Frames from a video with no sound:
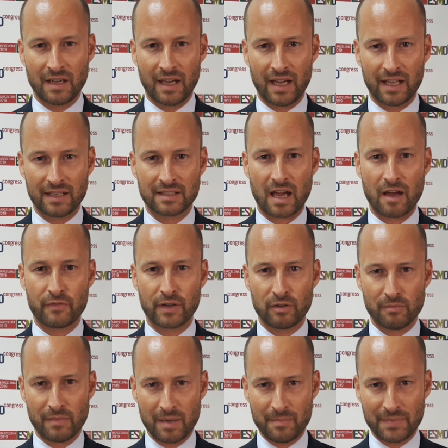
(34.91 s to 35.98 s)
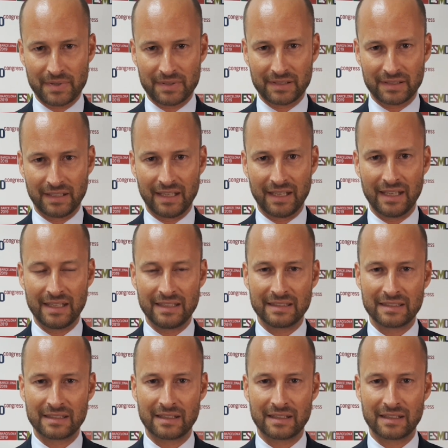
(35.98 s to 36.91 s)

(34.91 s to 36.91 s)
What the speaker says: and avelumab in